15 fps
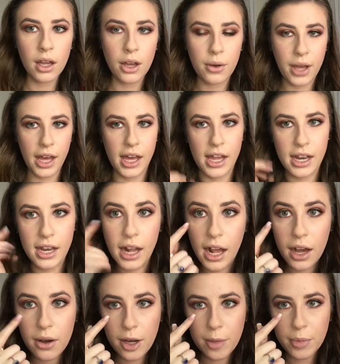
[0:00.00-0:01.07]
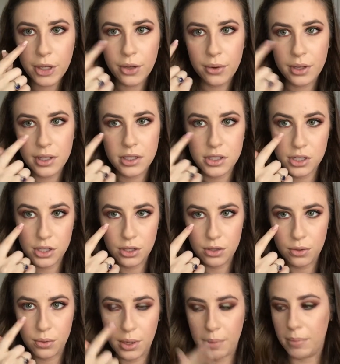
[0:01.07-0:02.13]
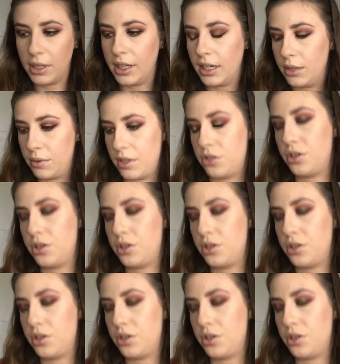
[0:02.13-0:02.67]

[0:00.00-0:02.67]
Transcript: Okay, and now I'm going to blend with a